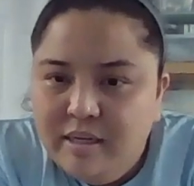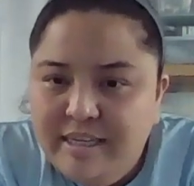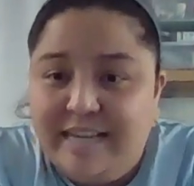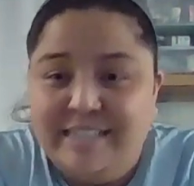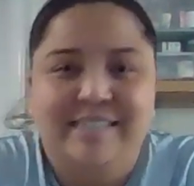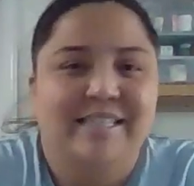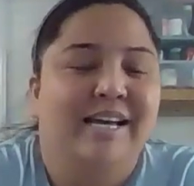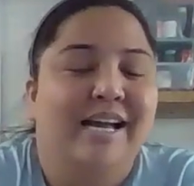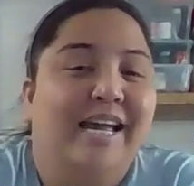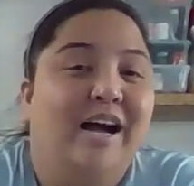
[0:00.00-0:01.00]
do they
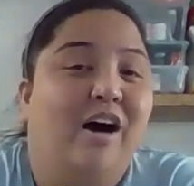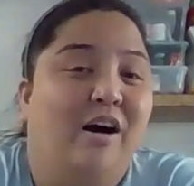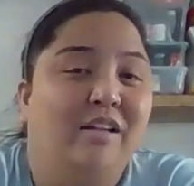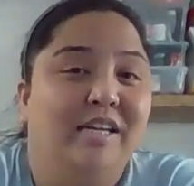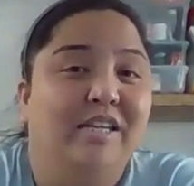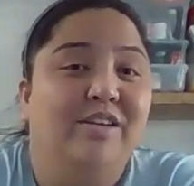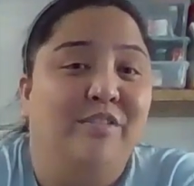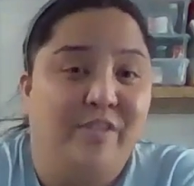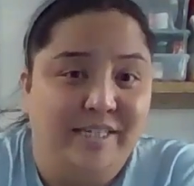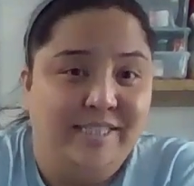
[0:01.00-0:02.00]
last? All in the
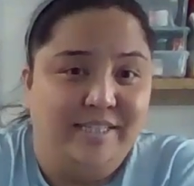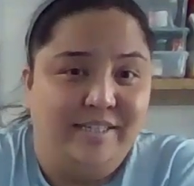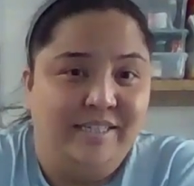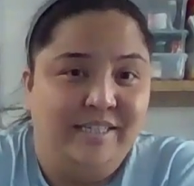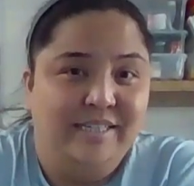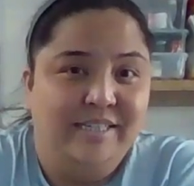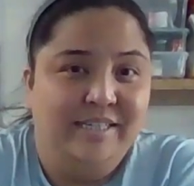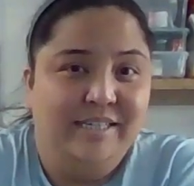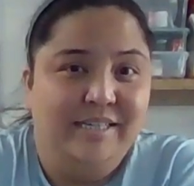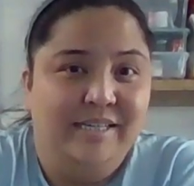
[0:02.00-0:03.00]
freezer,
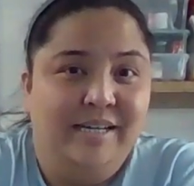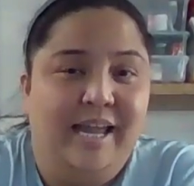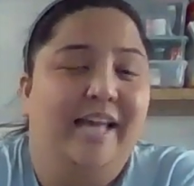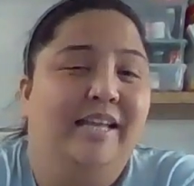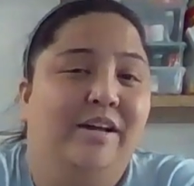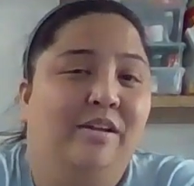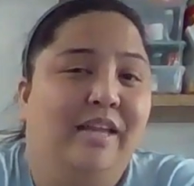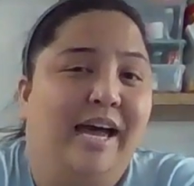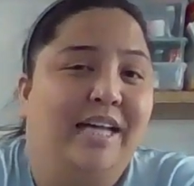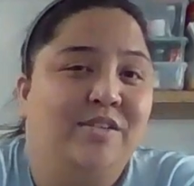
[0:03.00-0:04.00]
and they'll
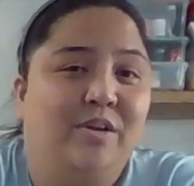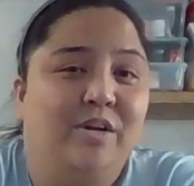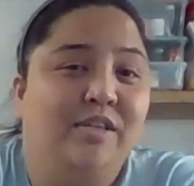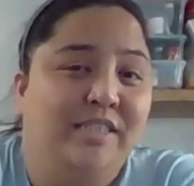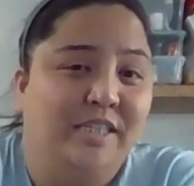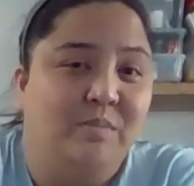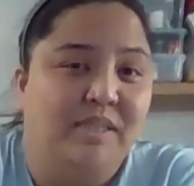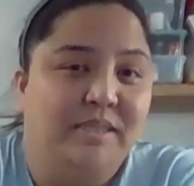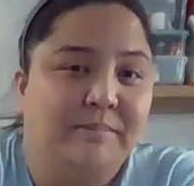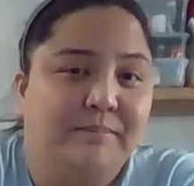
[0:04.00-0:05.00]
last for a good 6
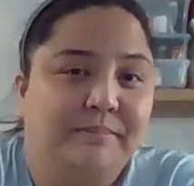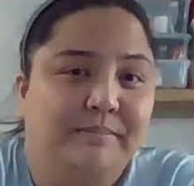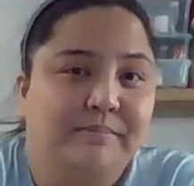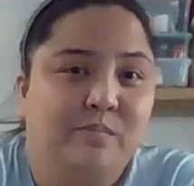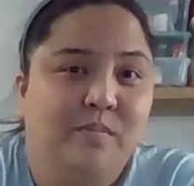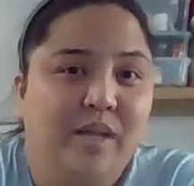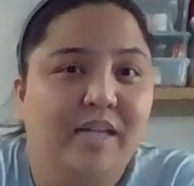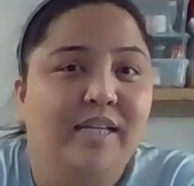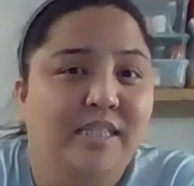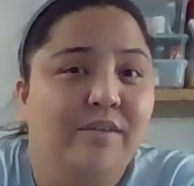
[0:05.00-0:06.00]
months.
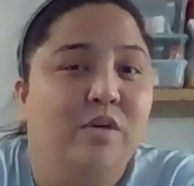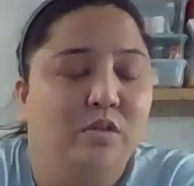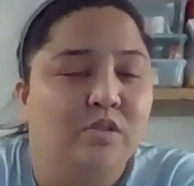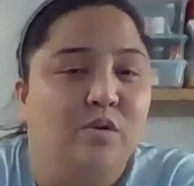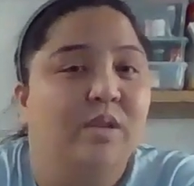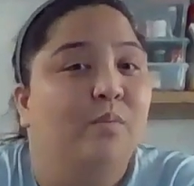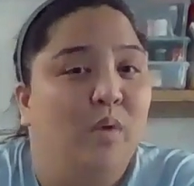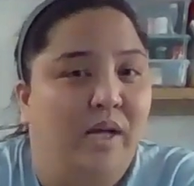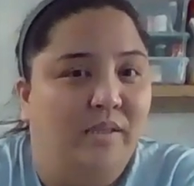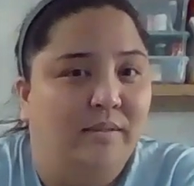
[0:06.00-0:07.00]
At least if you store them well.